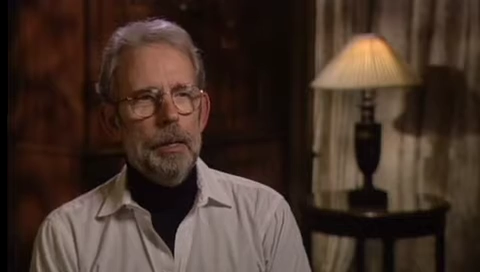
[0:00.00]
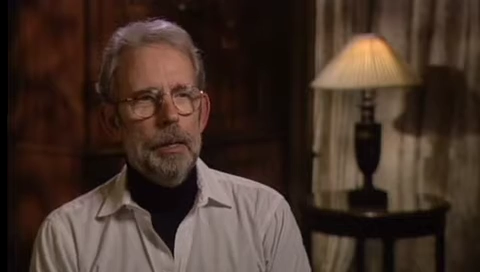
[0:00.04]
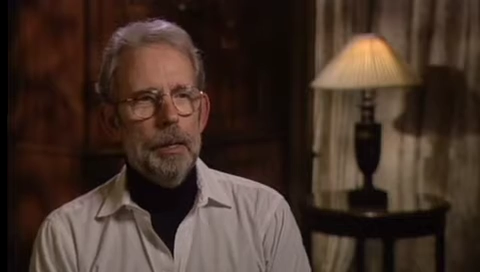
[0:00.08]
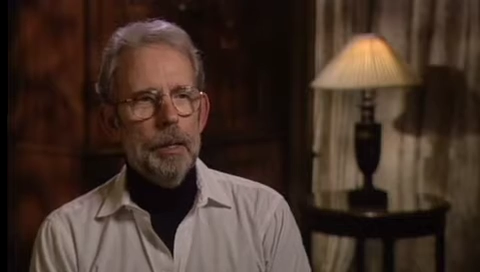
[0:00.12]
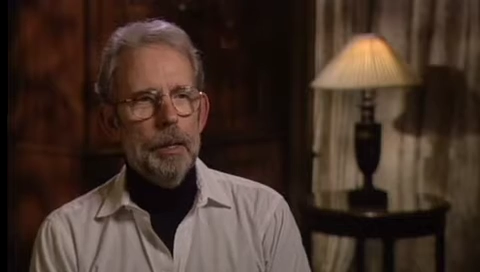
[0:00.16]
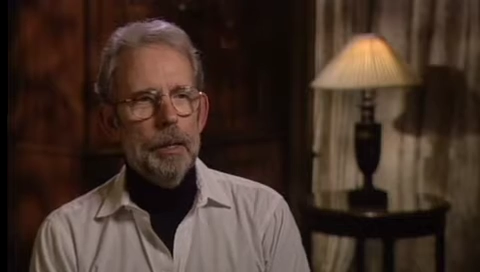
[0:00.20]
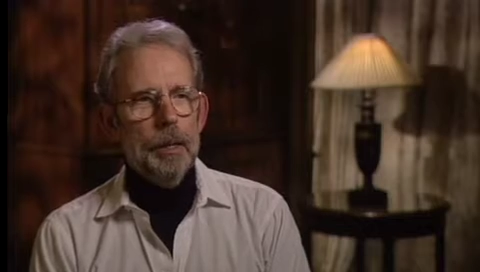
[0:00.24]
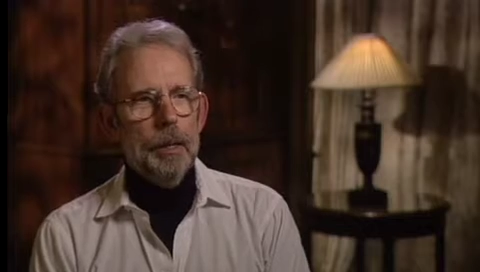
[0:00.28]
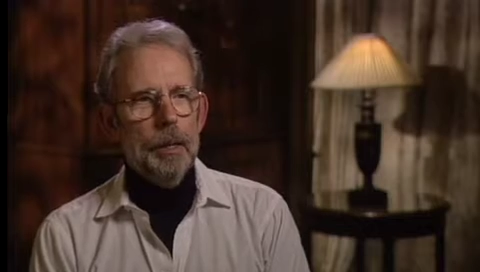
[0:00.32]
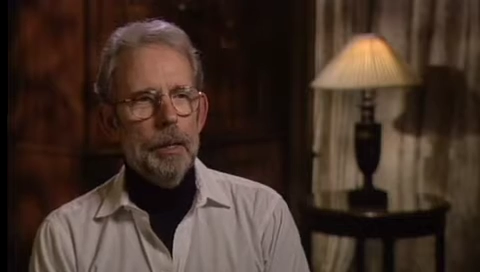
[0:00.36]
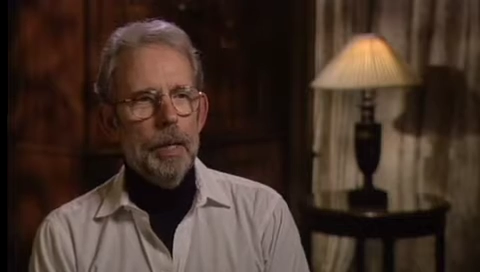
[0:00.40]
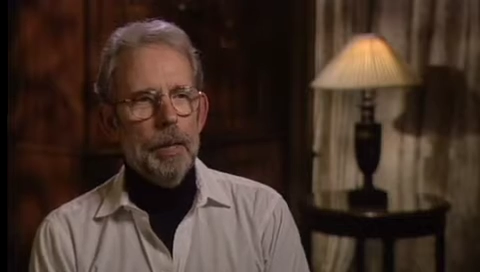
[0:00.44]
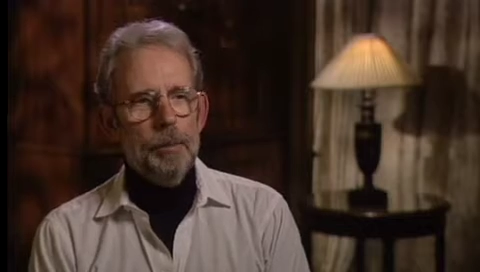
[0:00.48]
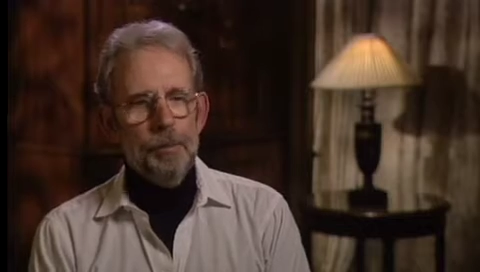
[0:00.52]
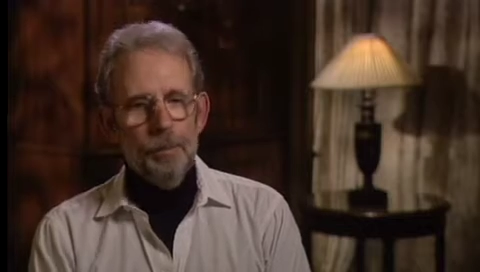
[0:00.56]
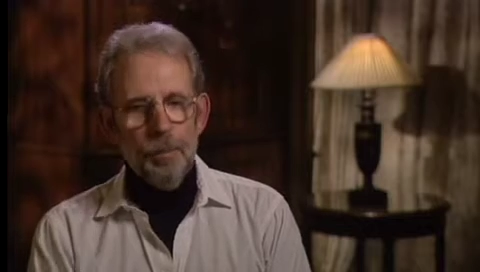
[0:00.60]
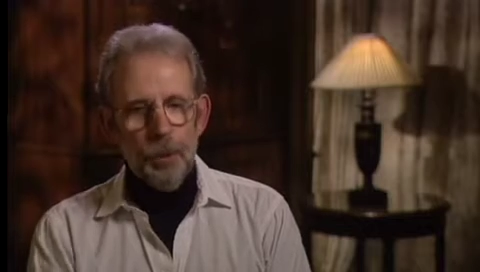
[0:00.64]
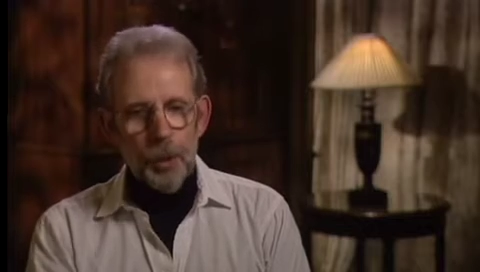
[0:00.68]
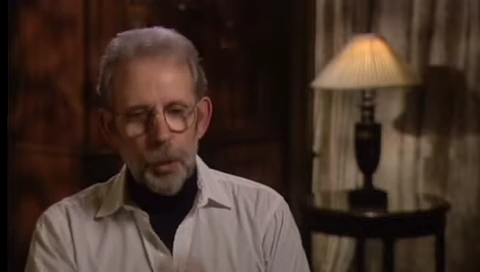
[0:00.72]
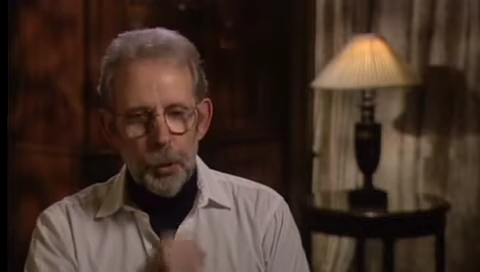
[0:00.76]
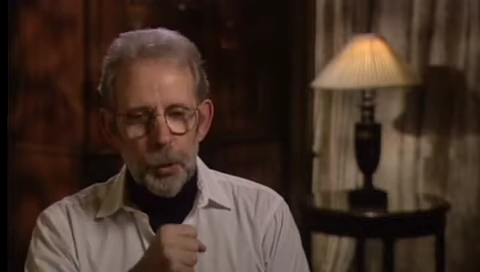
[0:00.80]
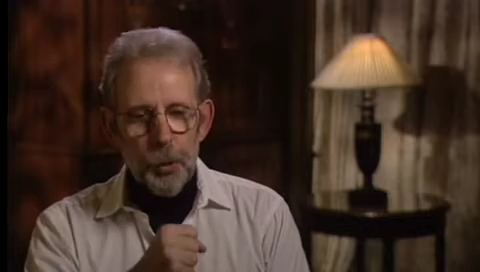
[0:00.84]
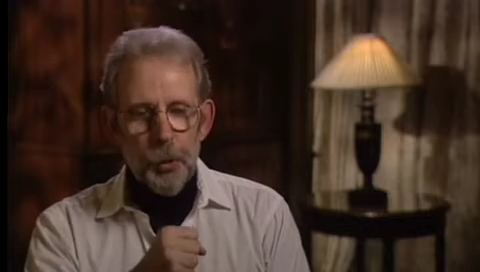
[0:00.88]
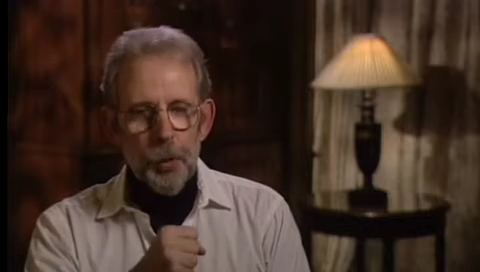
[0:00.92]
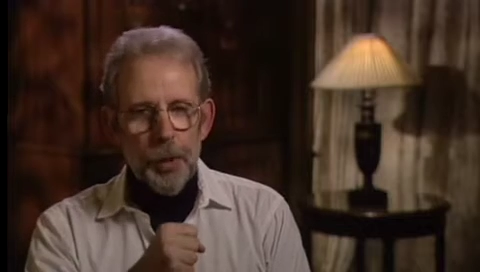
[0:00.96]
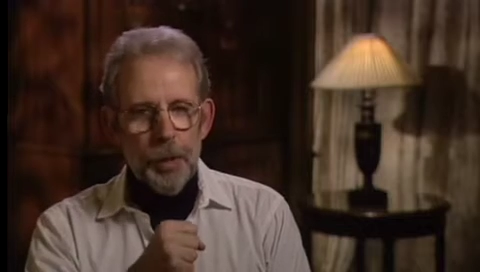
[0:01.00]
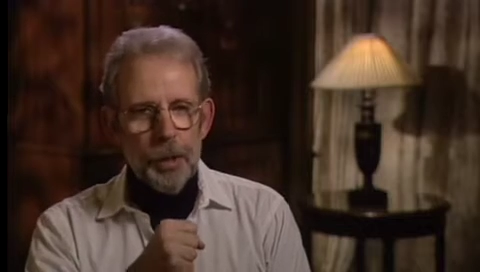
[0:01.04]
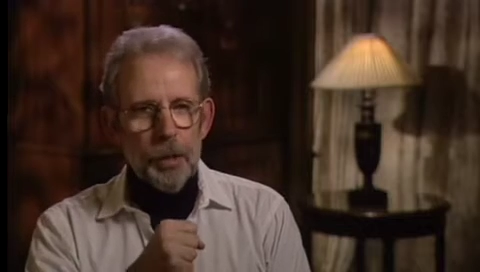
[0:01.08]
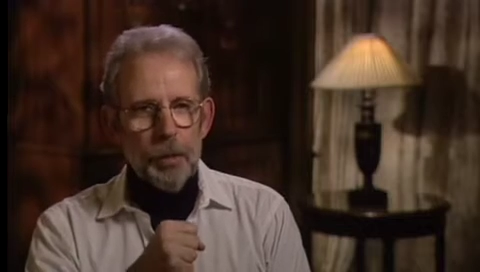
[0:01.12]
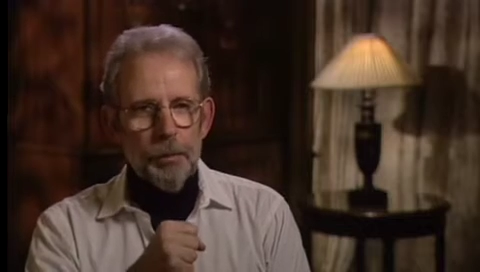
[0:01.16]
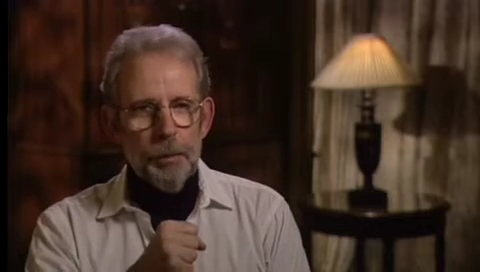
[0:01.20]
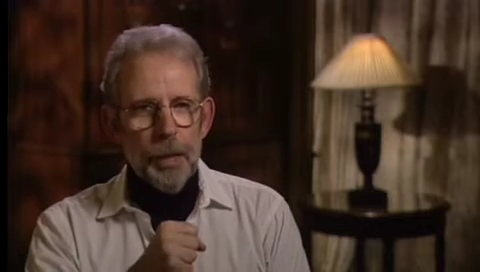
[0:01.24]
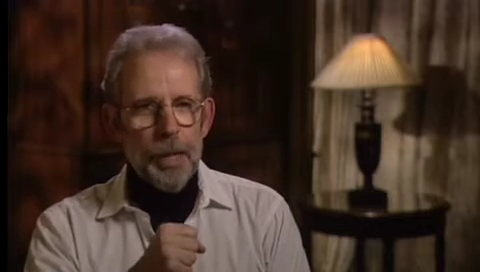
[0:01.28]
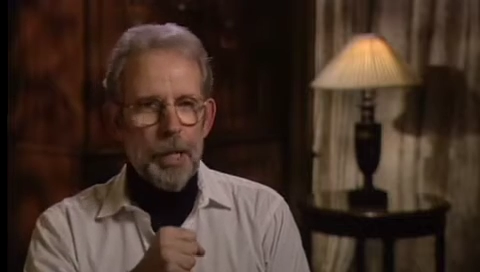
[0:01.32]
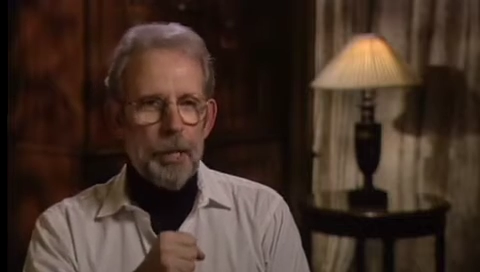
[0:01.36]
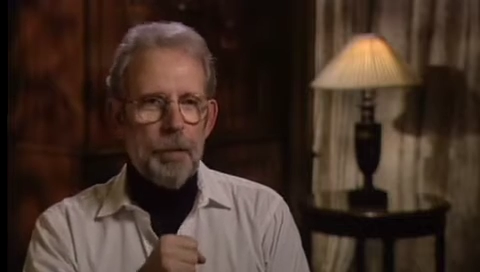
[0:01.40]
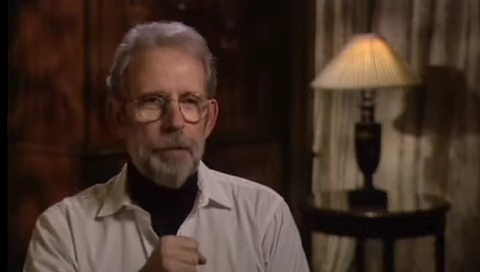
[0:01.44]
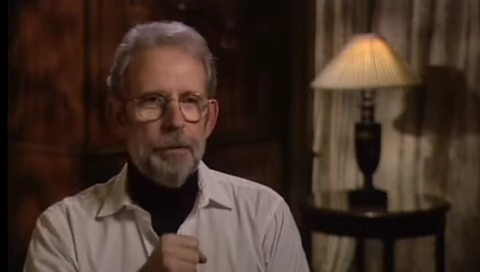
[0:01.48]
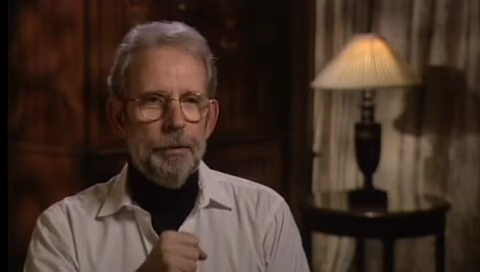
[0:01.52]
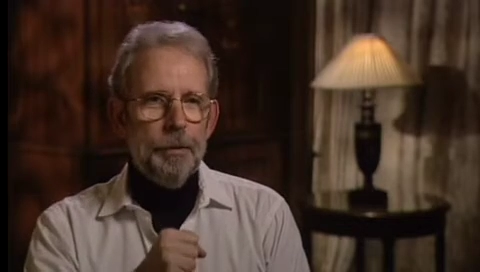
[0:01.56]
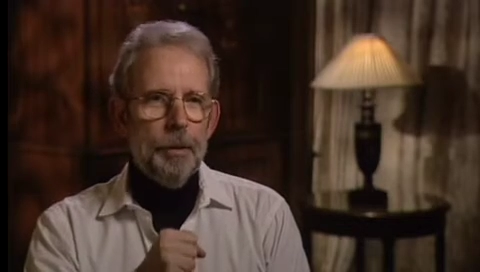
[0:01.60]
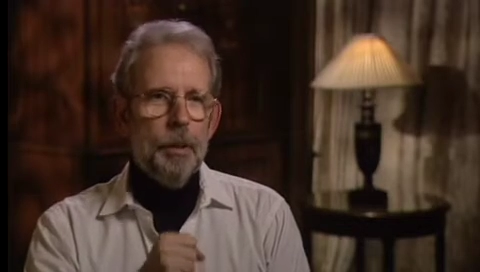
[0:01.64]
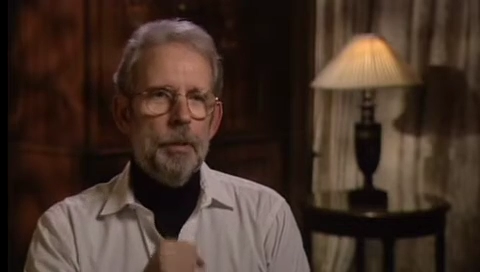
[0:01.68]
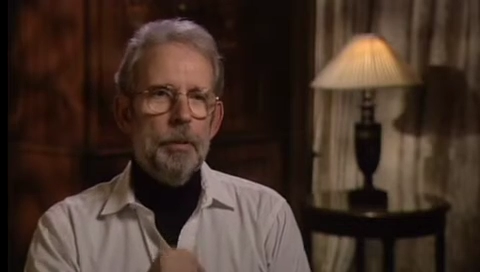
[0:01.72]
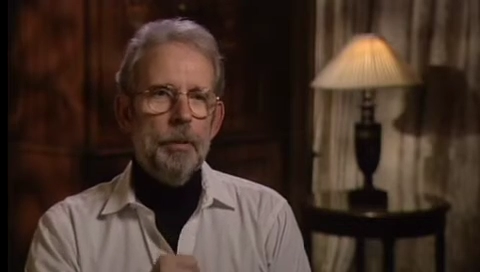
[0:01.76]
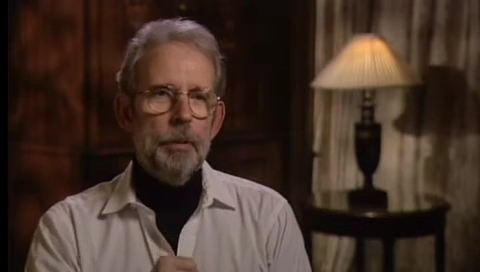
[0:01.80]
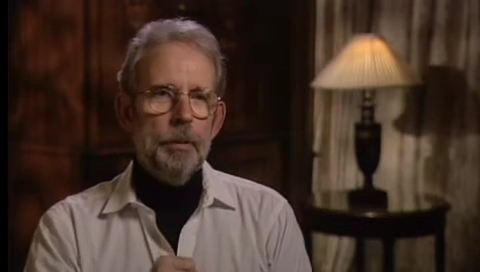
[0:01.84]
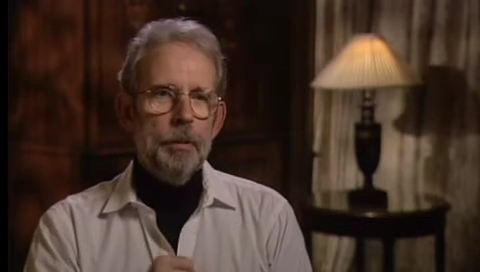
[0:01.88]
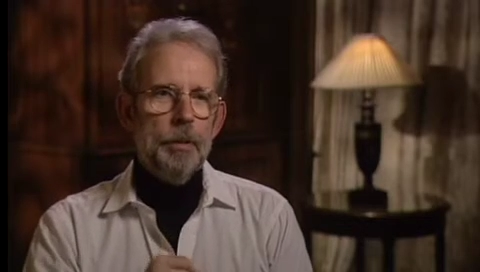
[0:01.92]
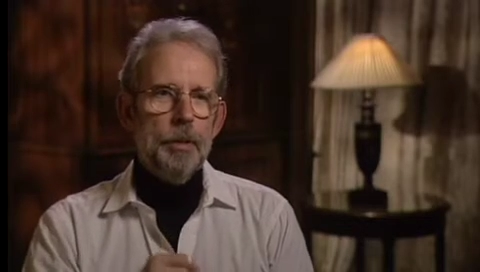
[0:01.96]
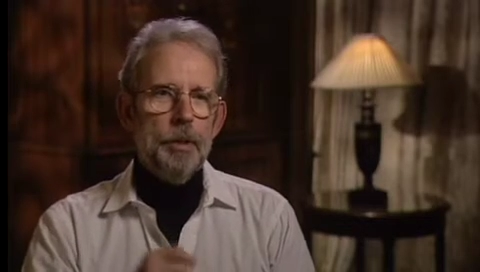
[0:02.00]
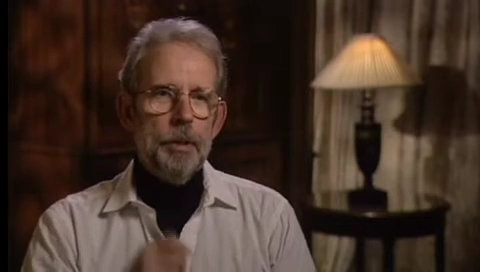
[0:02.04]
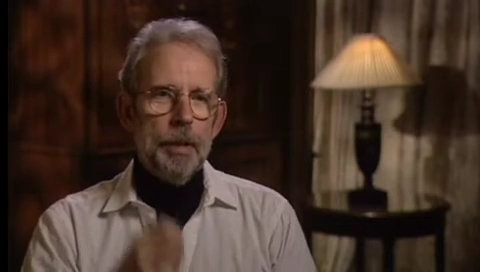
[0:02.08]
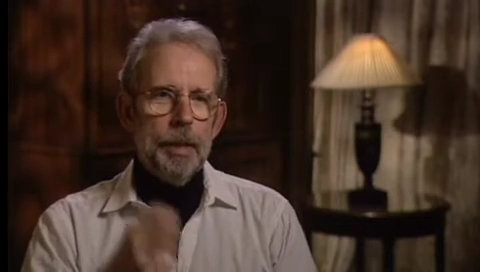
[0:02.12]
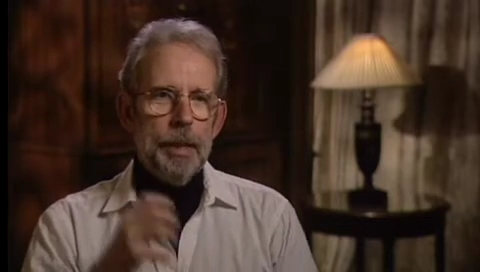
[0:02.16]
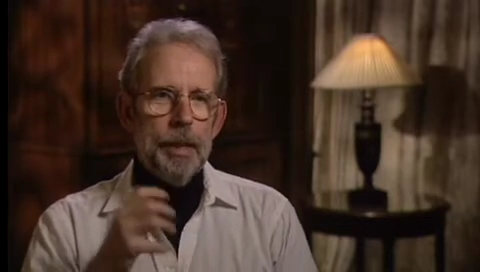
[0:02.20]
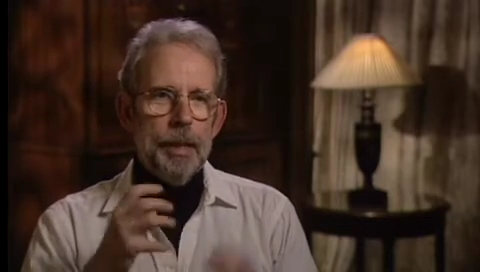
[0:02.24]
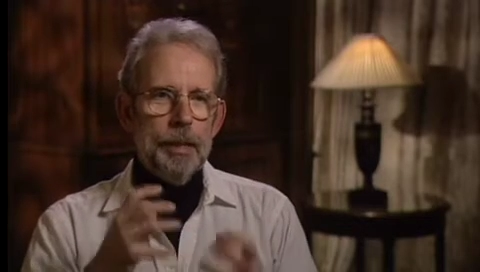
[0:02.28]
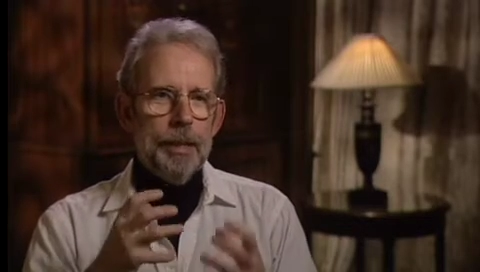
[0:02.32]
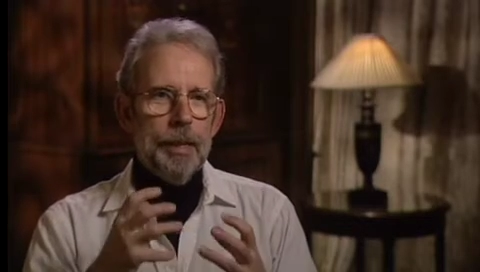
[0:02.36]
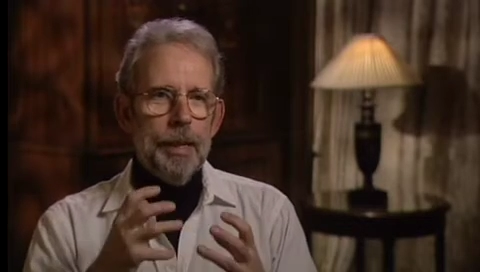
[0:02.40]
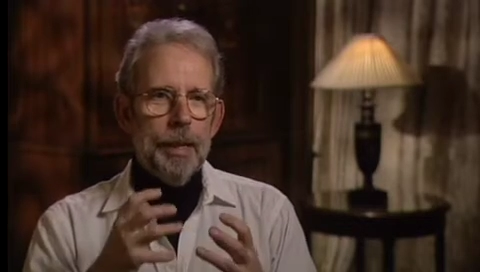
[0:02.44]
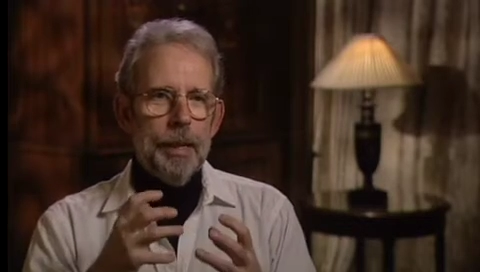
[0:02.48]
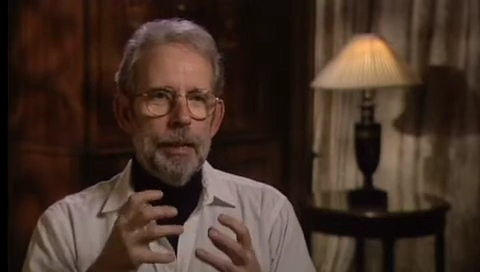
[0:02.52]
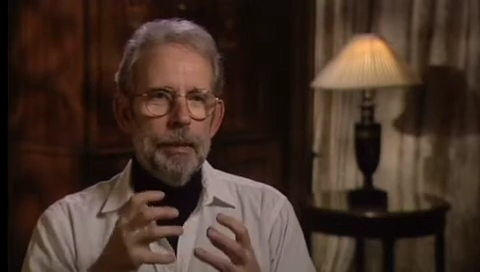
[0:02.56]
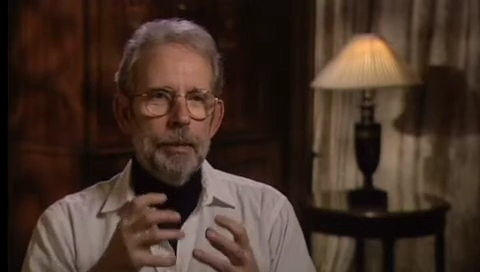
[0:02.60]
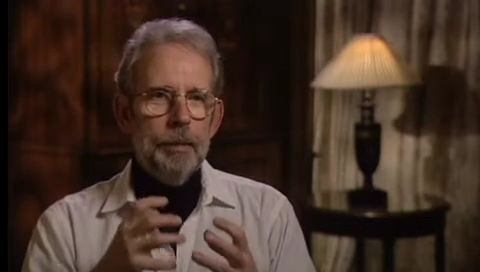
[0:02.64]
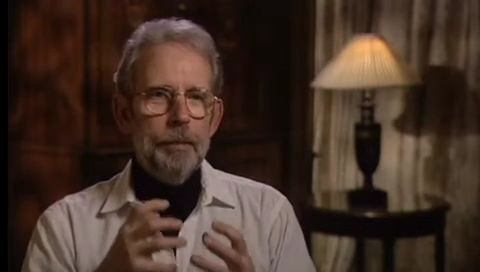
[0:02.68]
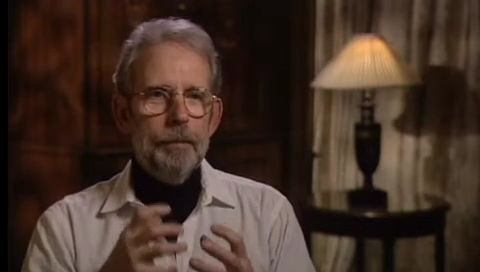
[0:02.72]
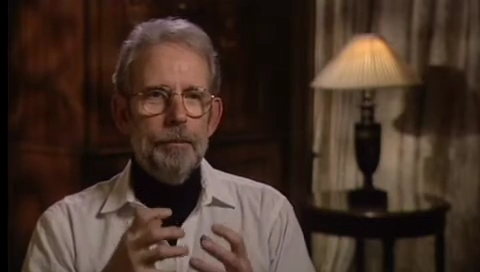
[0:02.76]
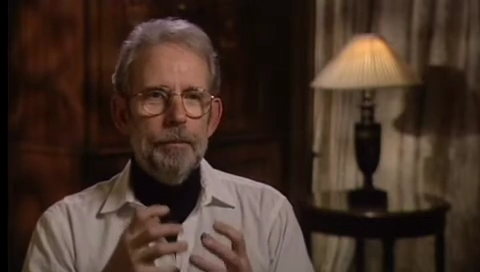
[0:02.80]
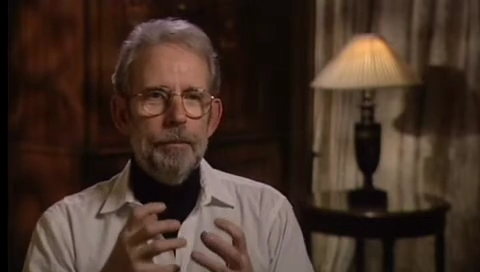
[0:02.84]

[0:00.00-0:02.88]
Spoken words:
I blew into microphones to get that